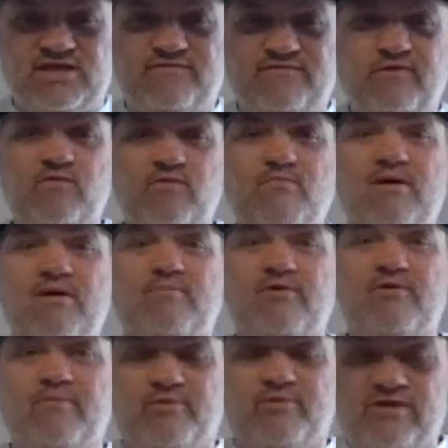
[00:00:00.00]
If you remember
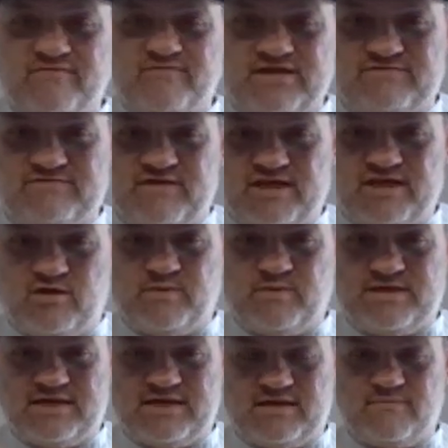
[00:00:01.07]
a previous video we
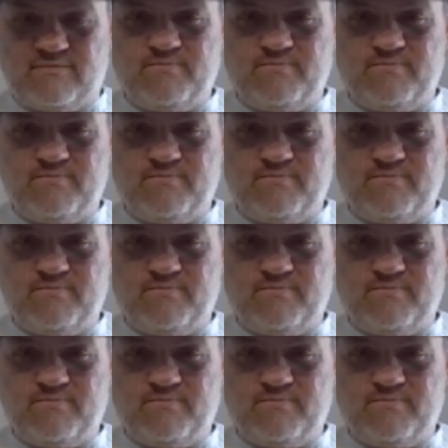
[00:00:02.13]
did,